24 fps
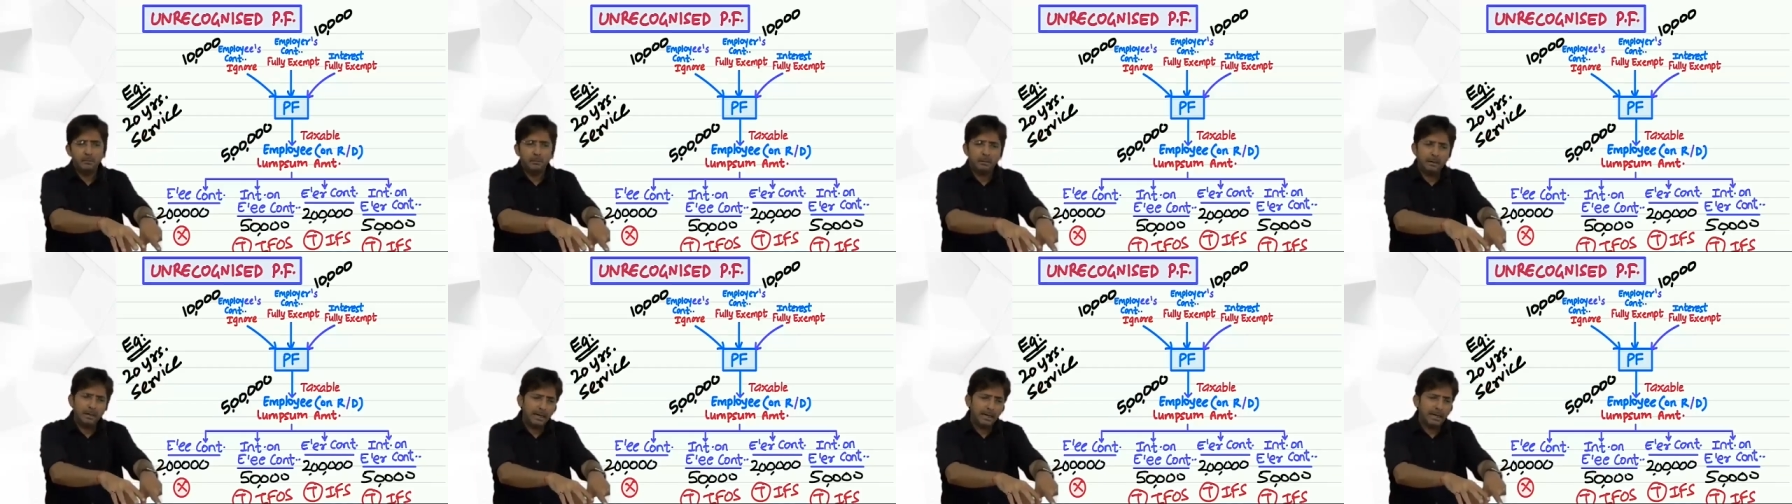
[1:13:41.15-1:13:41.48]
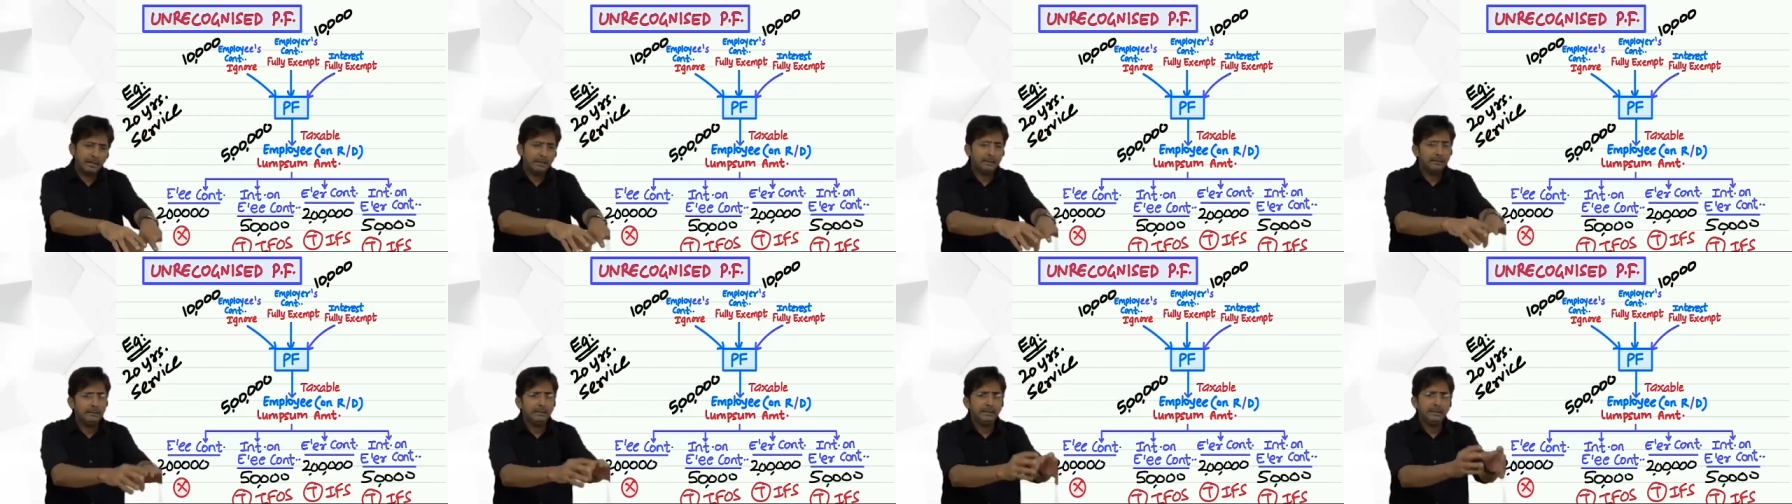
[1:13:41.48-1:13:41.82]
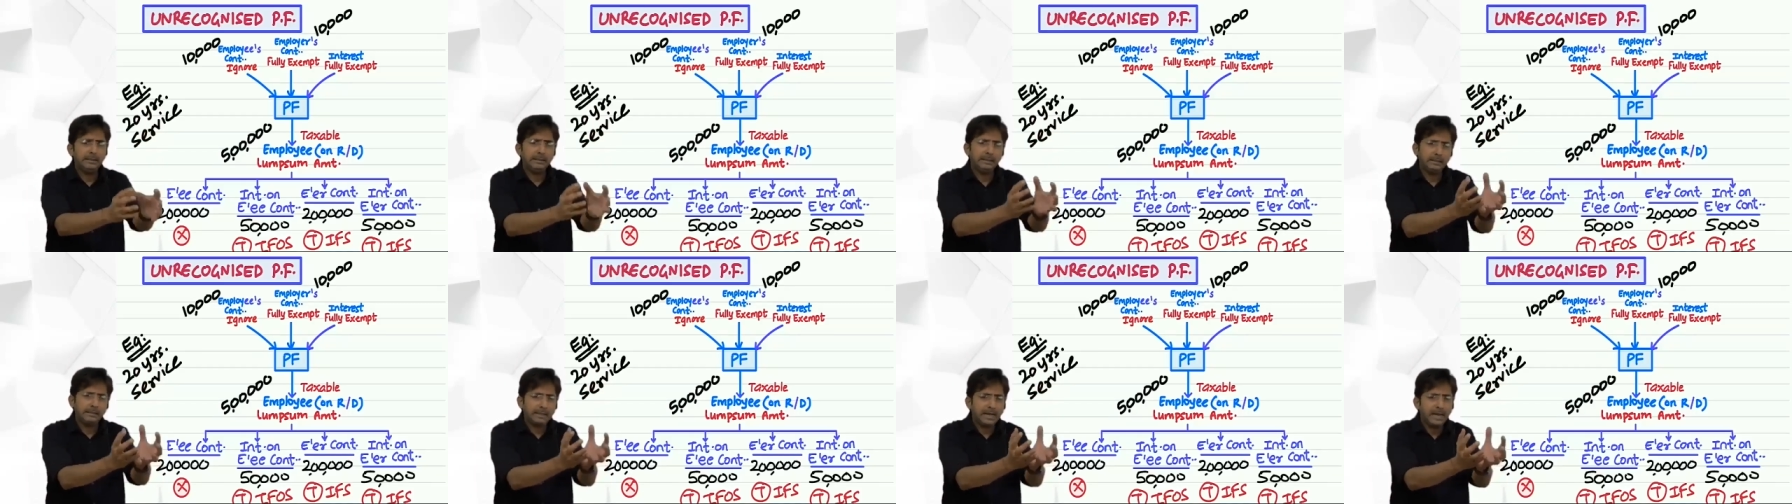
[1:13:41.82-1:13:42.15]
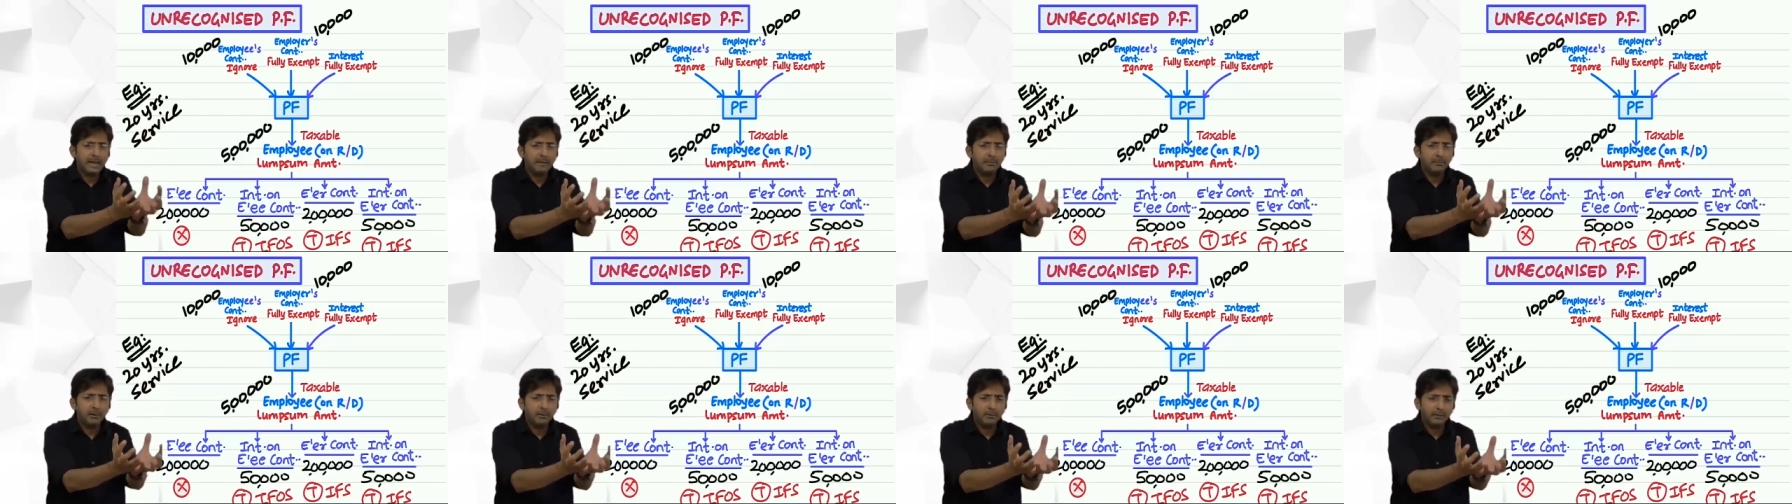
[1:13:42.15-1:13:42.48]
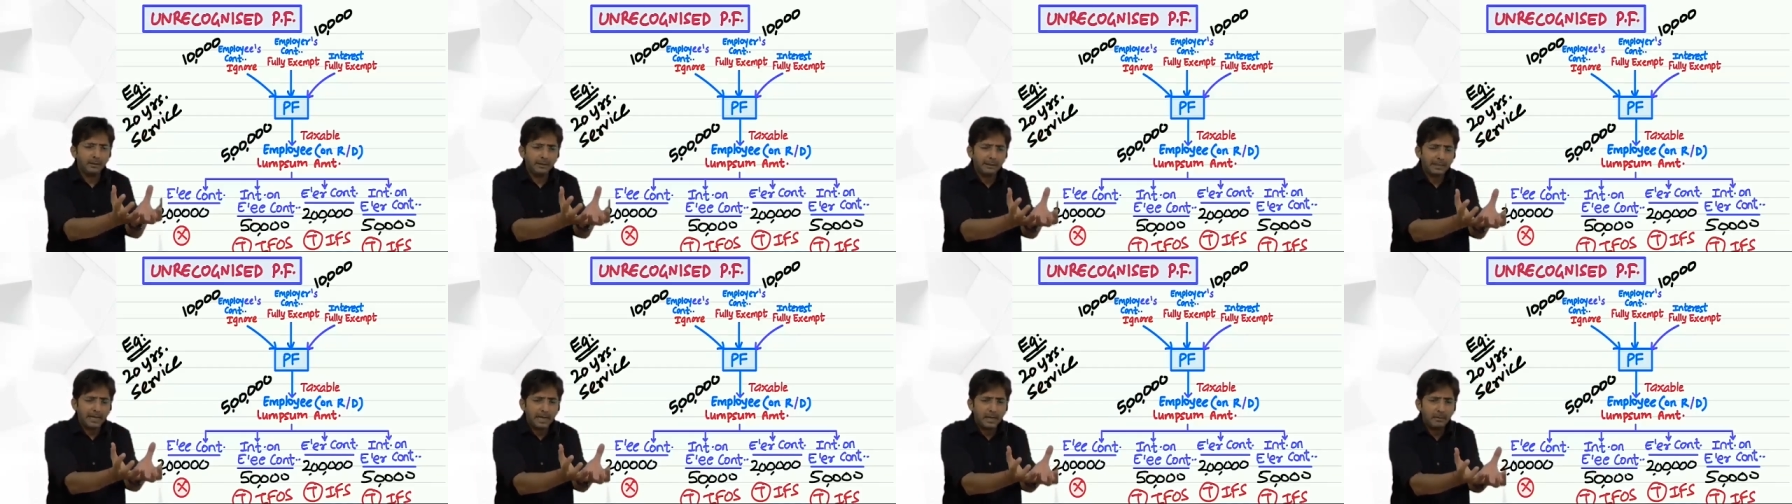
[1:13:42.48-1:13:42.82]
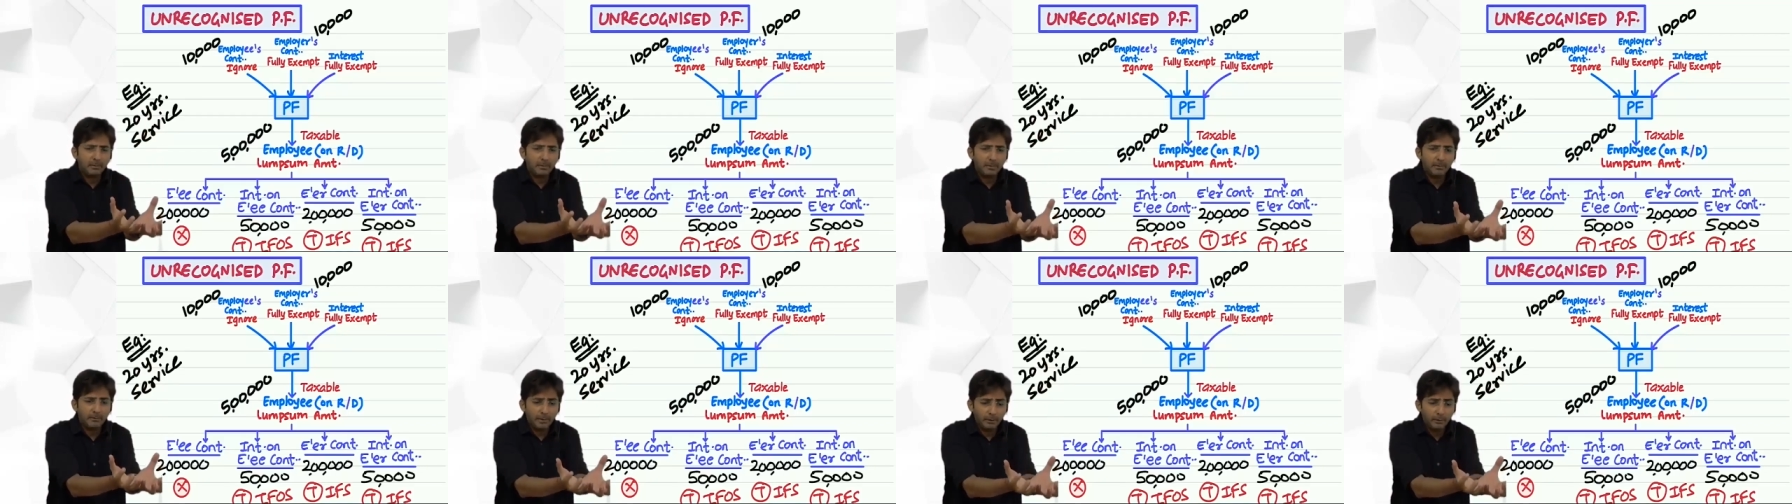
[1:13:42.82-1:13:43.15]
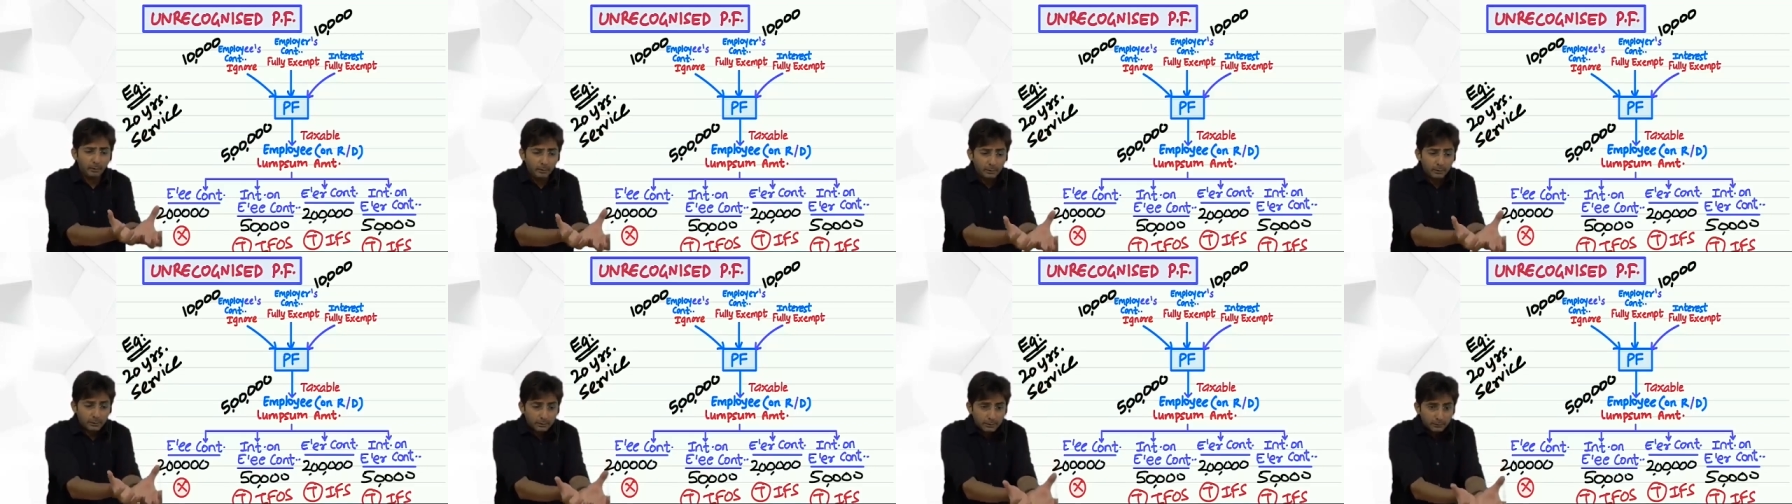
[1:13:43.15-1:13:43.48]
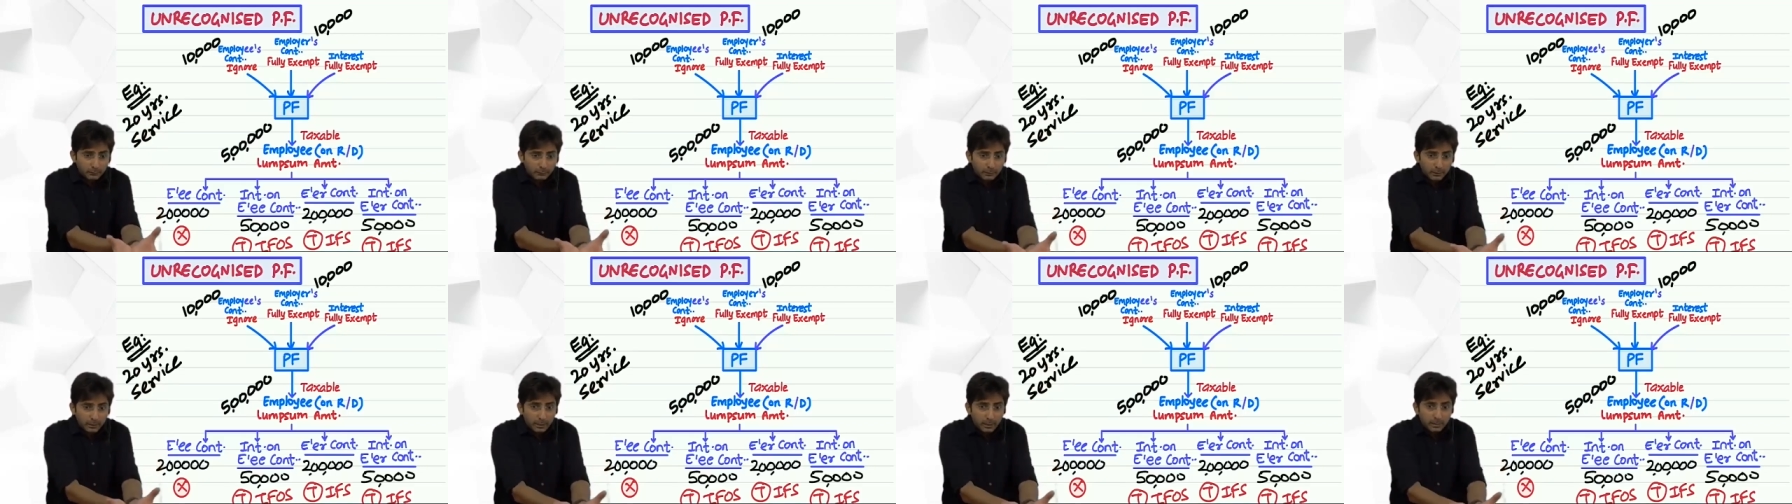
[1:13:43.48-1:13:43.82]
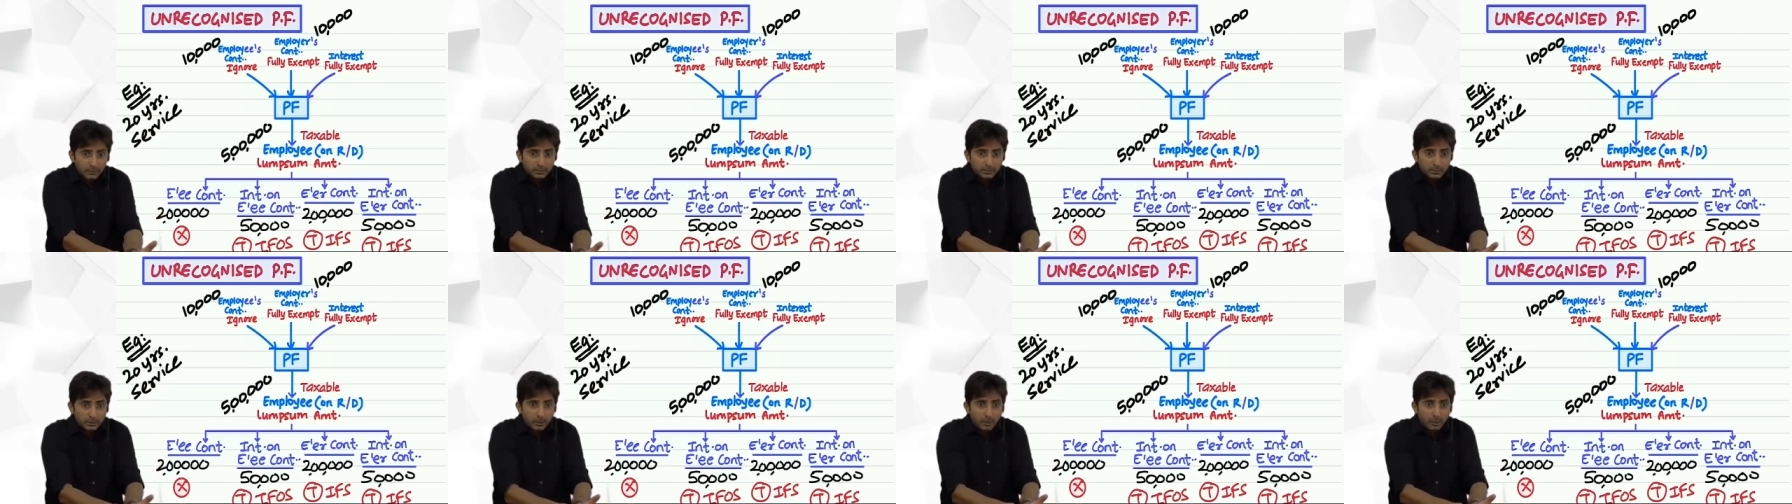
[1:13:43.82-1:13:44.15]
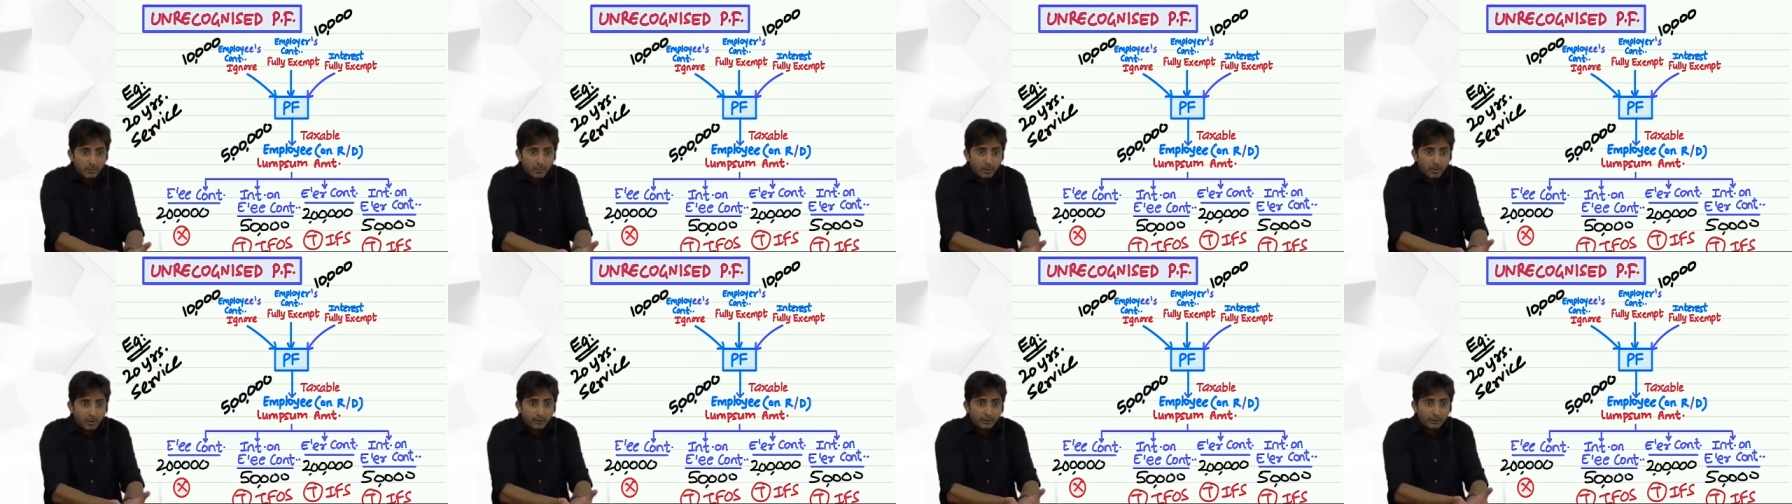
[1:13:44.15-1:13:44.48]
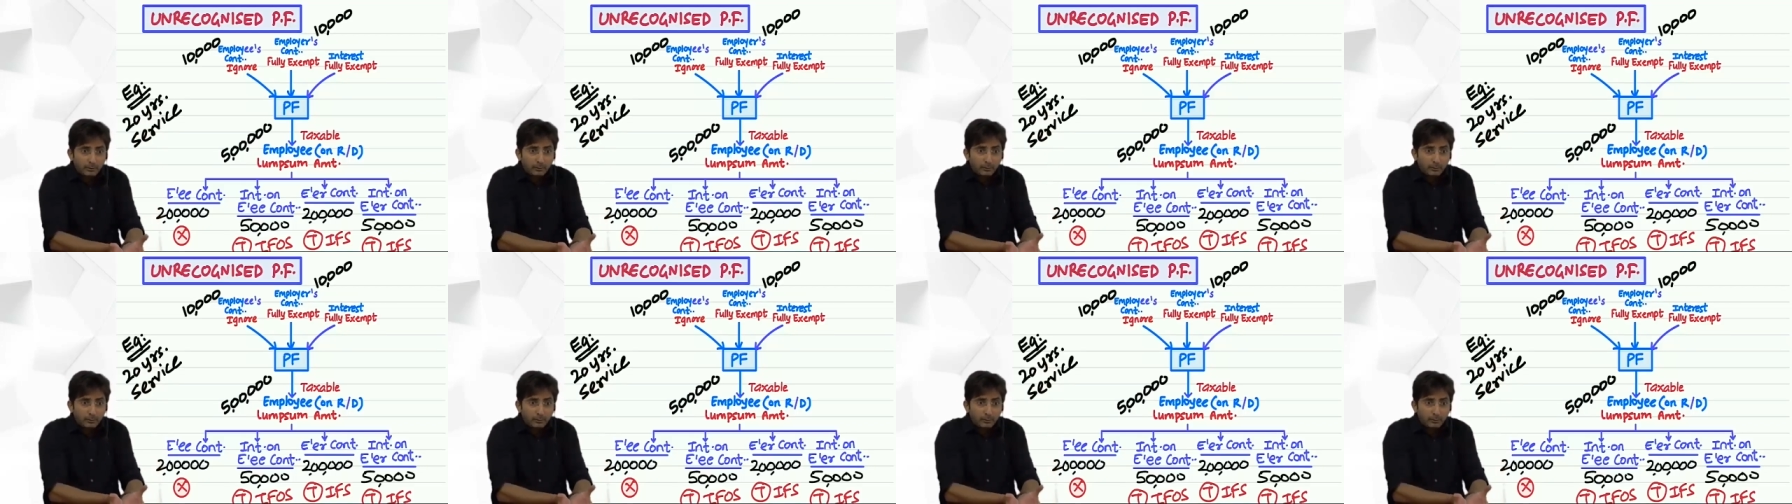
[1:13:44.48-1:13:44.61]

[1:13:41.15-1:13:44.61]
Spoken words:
But at the time of retirement, when you receive the lump sum amount,